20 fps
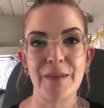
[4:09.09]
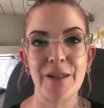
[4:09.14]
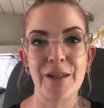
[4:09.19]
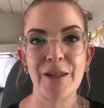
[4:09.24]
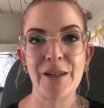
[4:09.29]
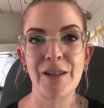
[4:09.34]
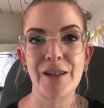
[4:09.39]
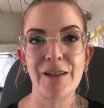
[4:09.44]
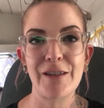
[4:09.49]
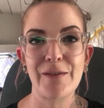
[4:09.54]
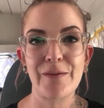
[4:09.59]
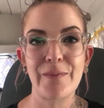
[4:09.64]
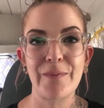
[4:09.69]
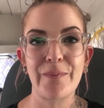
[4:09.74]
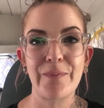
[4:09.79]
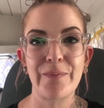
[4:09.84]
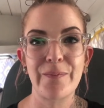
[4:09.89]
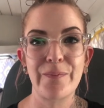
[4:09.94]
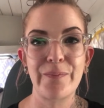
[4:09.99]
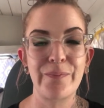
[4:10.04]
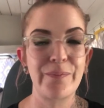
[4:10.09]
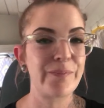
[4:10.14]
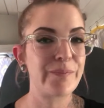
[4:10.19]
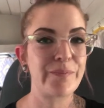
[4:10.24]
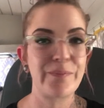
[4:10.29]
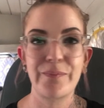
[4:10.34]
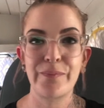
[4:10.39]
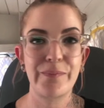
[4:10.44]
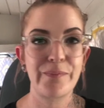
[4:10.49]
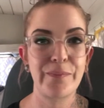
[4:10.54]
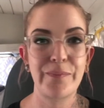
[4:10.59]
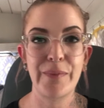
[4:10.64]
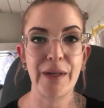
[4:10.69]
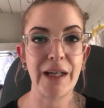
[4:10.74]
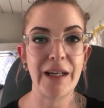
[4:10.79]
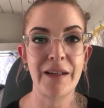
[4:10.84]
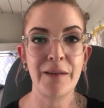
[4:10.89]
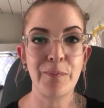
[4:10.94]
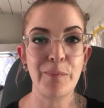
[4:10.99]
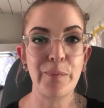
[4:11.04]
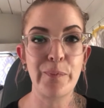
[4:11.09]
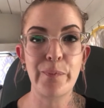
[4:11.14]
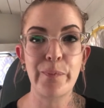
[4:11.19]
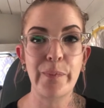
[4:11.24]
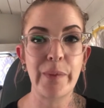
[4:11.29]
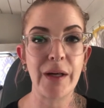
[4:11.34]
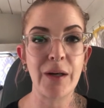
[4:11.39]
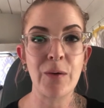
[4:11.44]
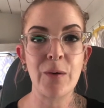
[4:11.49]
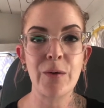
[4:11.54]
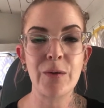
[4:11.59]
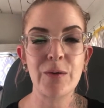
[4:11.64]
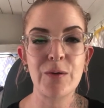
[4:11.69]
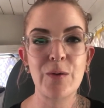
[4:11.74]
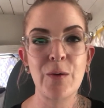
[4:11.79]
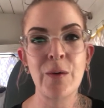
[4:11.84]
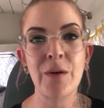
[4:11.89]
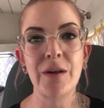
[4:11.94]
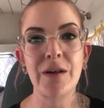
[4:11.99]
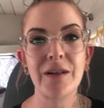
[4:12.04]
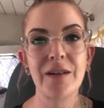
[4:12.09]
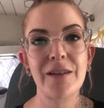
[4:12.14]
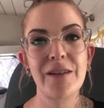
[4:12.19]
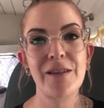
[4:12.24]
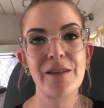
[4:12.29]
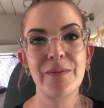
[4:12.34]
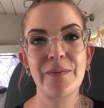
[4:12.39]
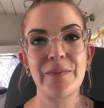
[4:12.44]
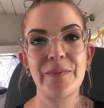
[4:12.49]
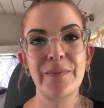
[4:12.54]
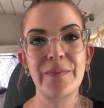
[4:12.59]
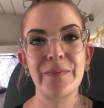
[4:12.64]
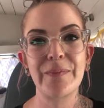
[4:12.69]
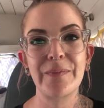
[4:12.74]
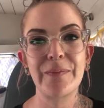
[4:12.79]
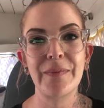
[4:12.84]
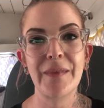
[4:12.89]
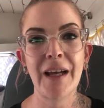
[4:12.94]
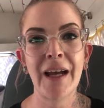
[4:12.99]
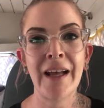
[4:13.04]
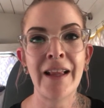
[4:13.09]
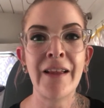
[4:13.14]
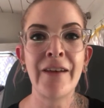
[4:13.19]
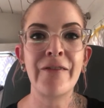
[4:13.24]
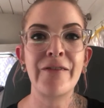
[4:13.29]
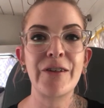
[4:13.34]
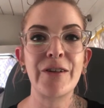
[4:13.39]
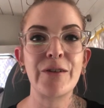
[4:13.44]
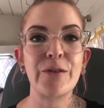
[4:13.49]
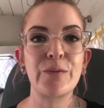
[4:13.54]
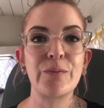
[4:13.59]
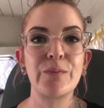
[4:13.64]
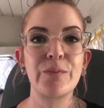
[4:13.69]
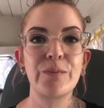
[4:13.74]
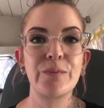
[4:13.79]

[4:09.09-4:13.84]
just being big old dorks. I love you.